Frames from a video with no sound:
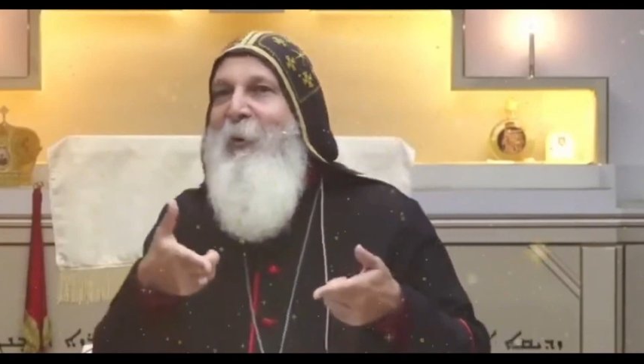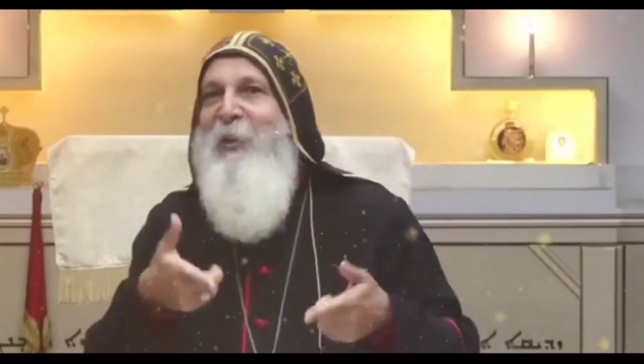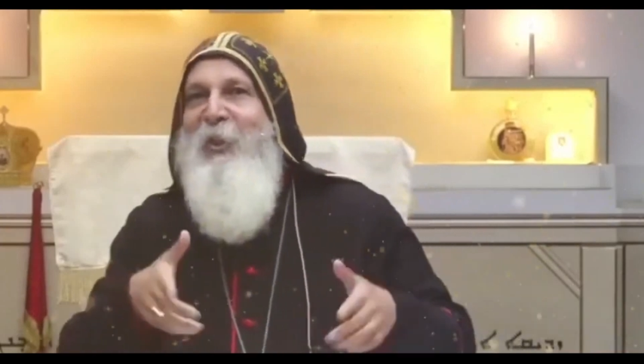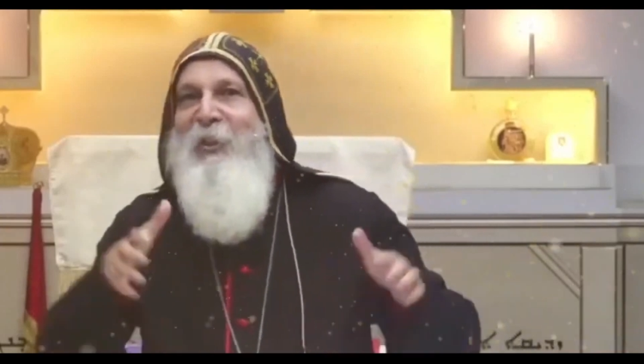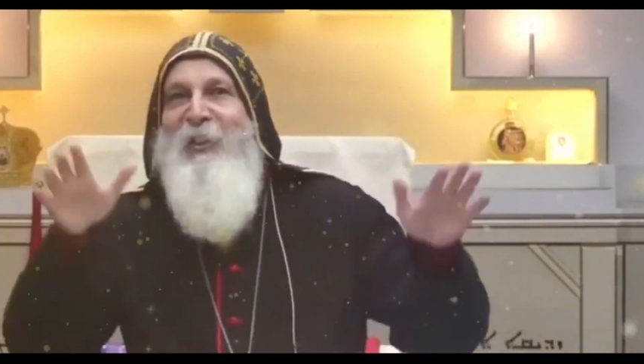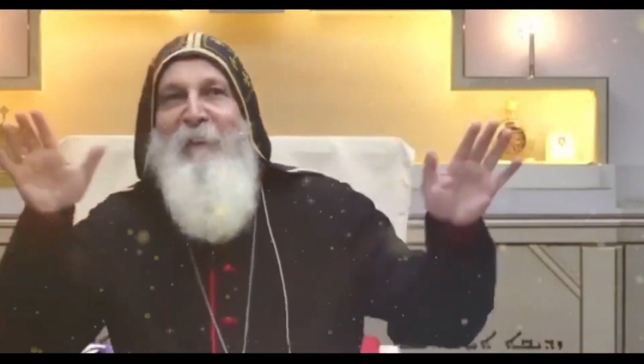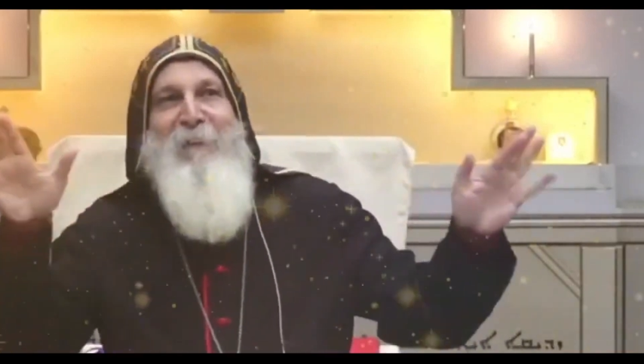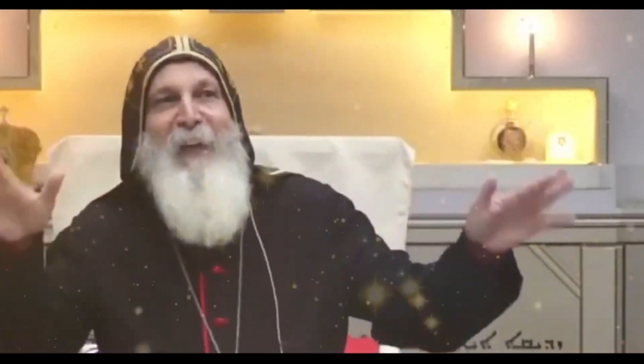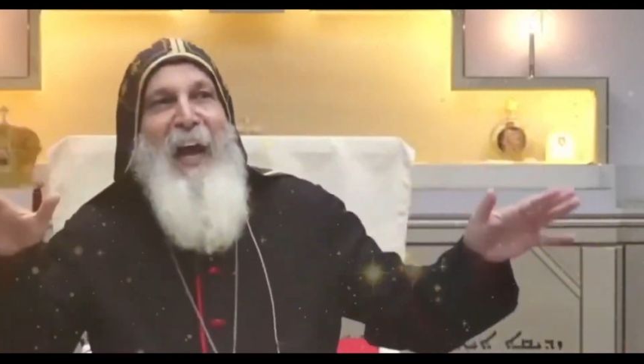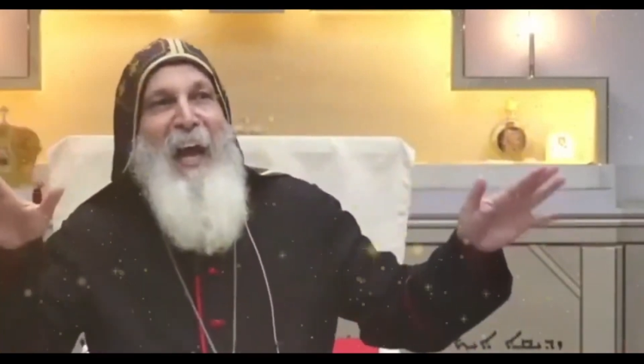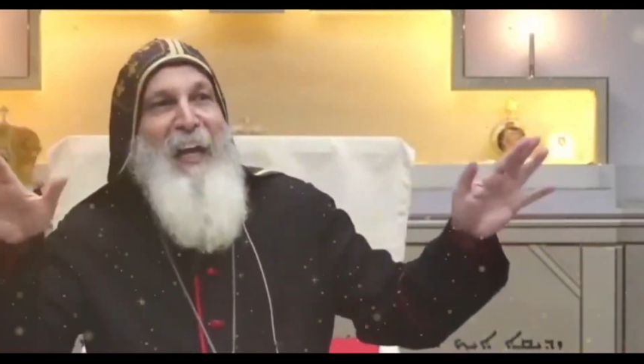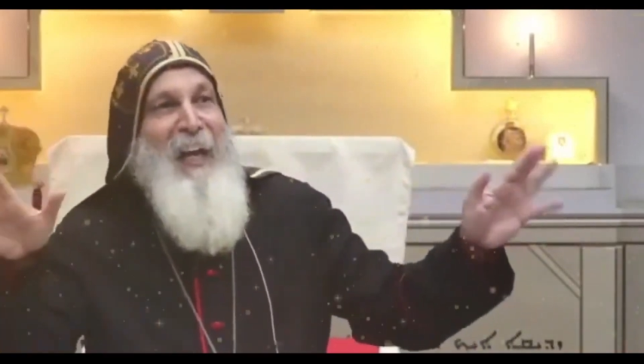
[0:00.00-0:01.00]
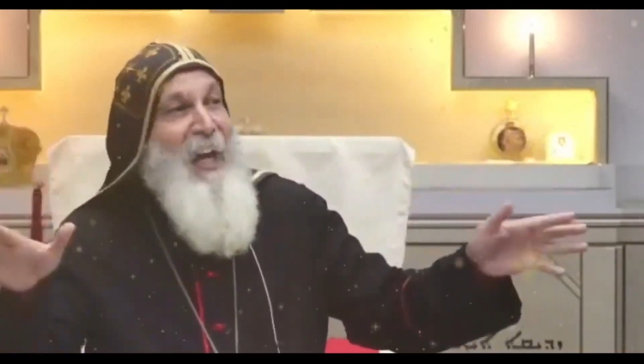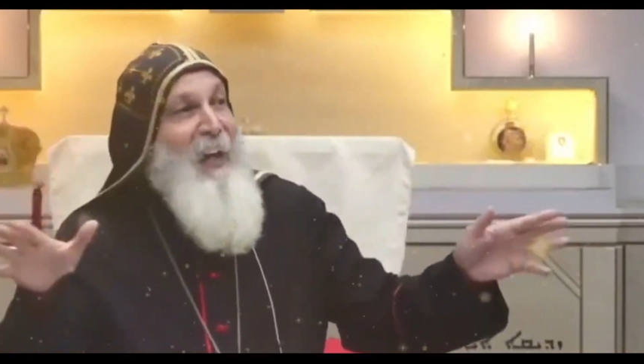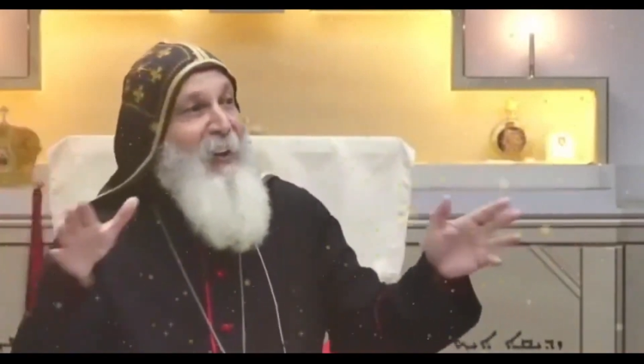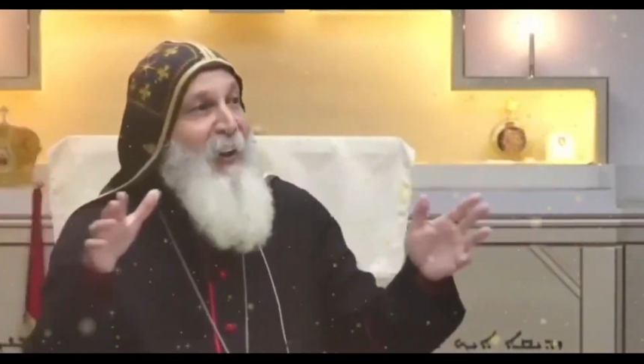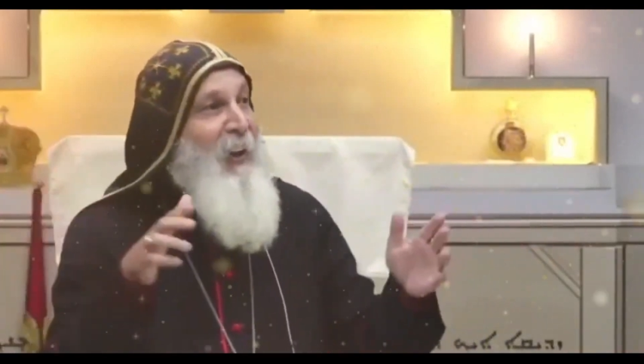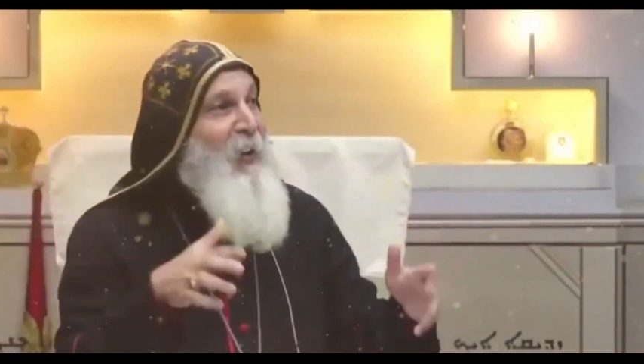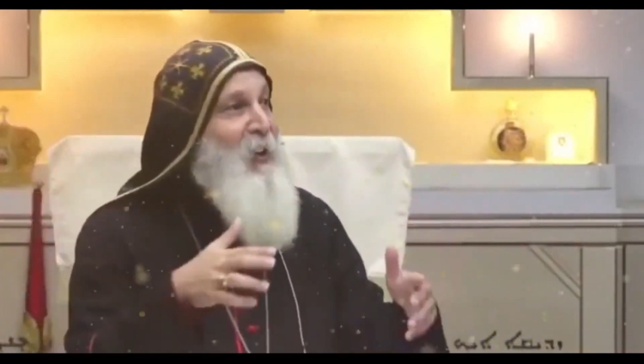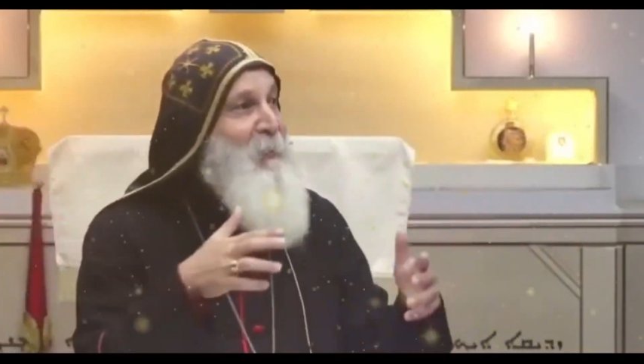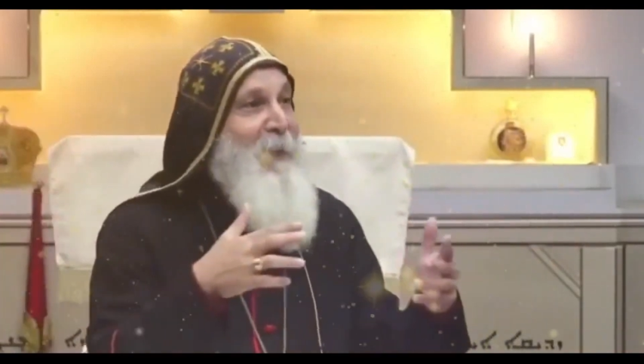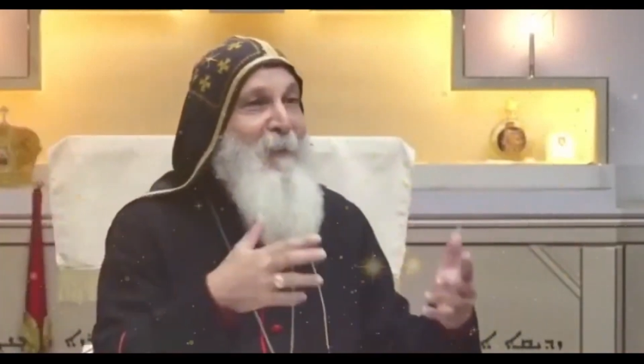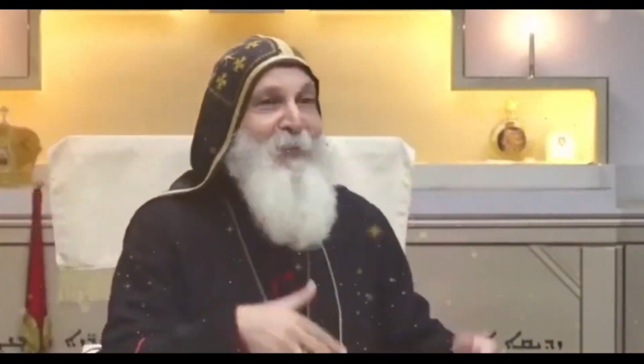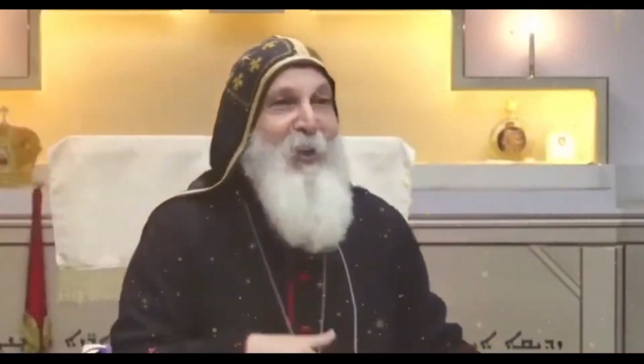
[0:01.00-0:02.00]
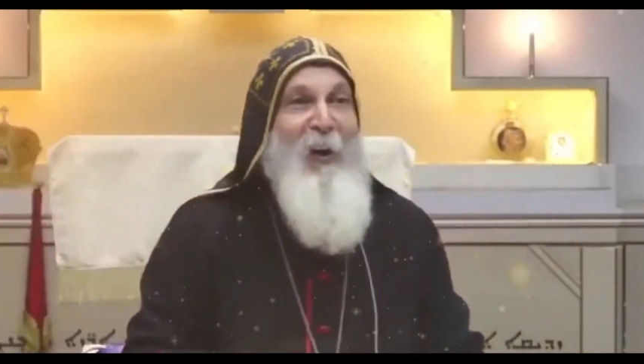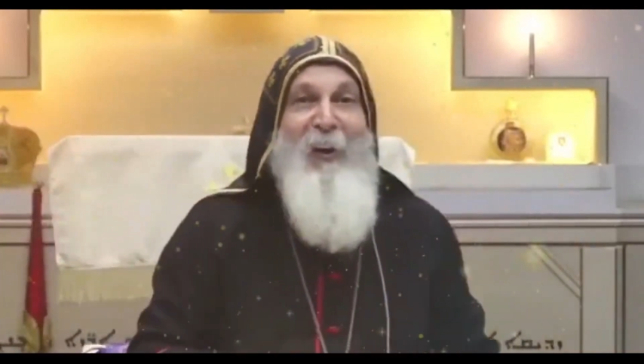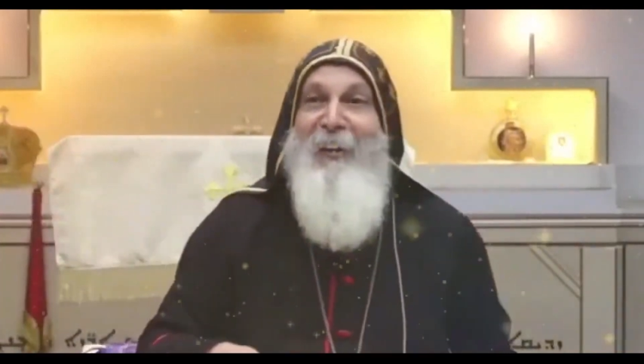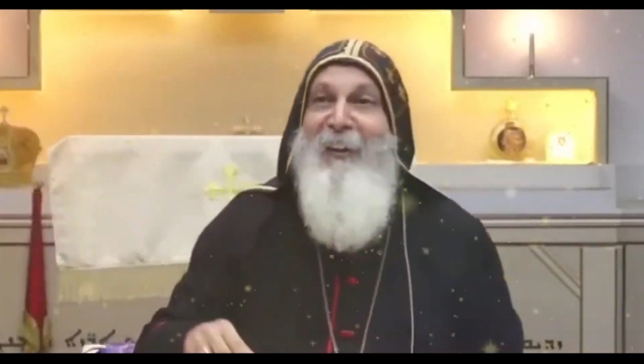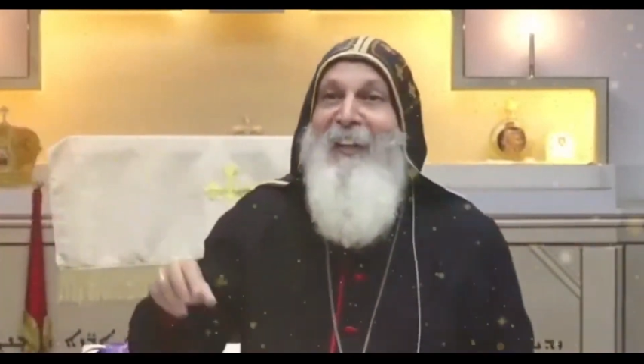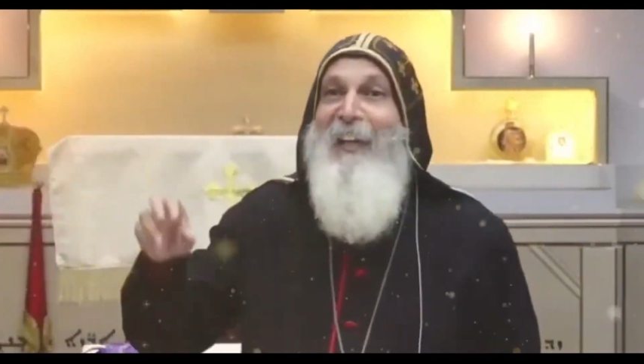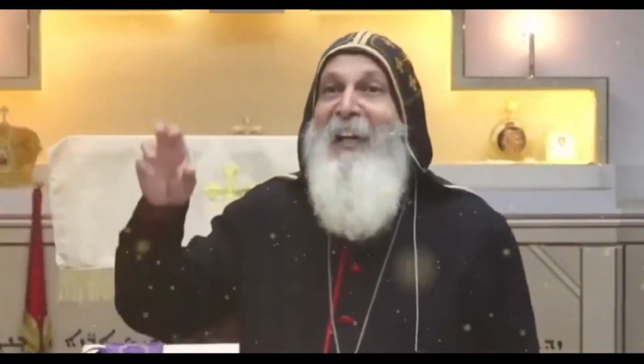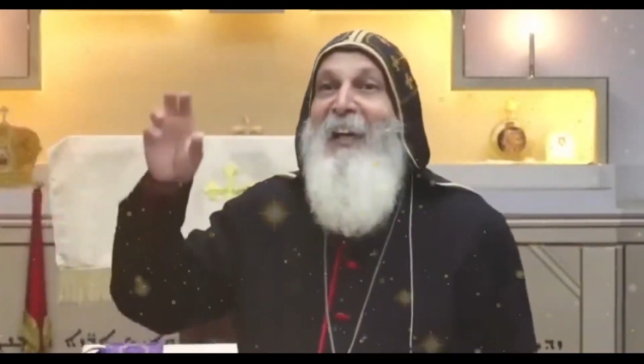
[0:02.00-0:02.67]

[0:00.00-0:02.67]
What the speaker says: which is the flying eagle, the Gospel of John.